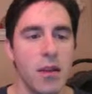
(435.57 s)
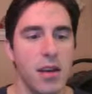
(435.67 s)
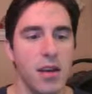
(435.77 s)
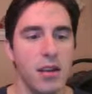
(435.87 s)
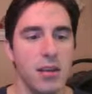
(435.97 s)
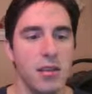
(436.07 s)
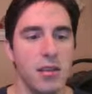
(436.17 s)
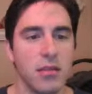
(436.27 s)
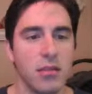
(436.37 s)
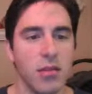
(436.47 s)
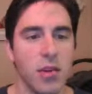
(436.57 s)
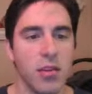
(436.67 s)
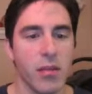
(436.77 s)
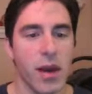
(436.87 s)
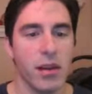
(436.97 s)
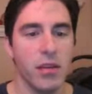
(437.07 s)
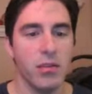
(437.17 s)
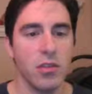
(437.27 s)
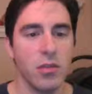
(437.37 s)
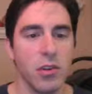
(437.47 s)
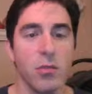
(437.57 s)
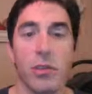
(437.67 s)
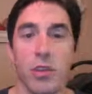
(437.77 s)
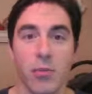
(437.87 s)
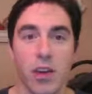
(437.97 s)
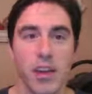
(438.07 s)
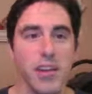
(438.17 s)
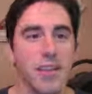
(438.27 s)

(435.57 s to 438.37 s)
He doesn't do anything about it, so we're going to win the queen.